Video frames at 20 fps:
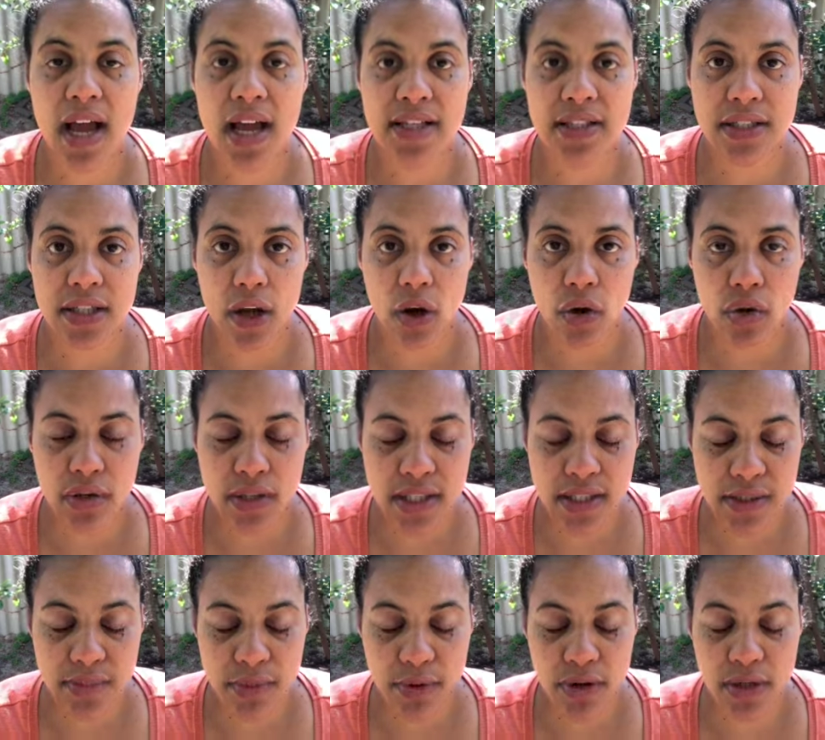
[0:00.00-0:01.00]
ask the holy
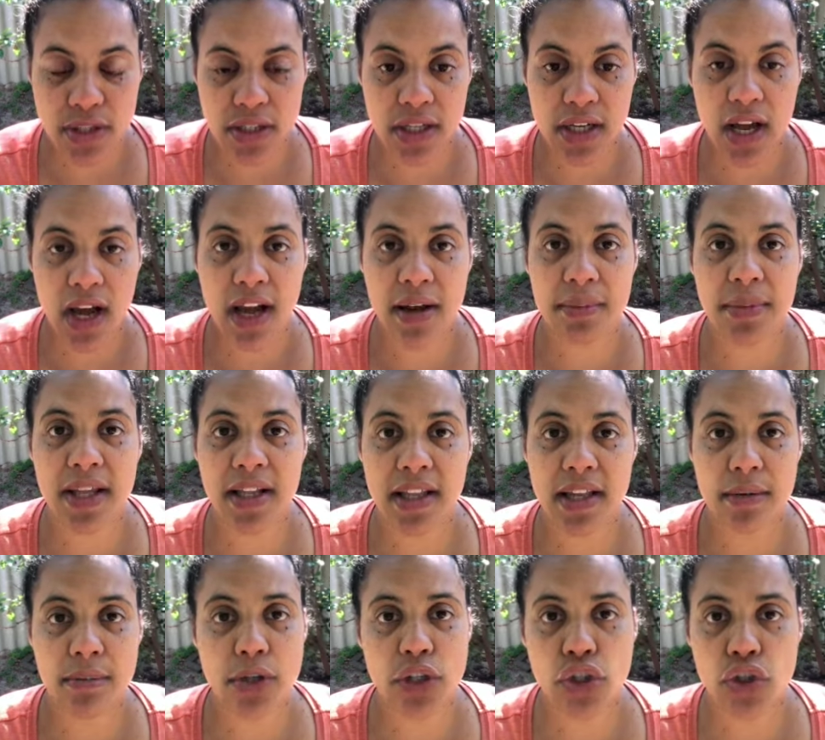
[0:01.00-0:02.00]
spirit to guide me
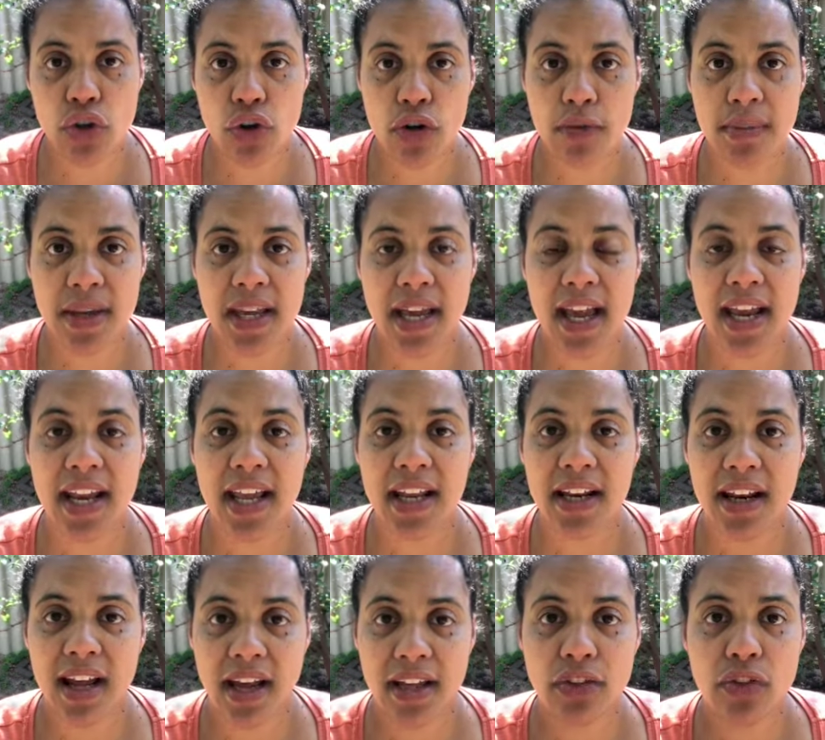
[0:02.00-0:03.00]
lead me show me and
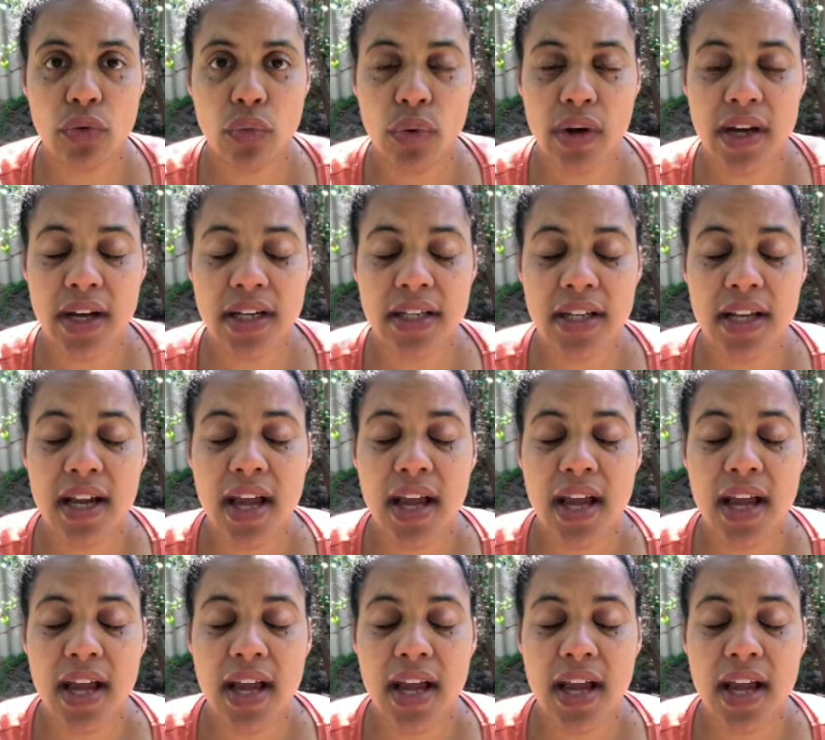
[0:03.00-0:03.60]
ignite the word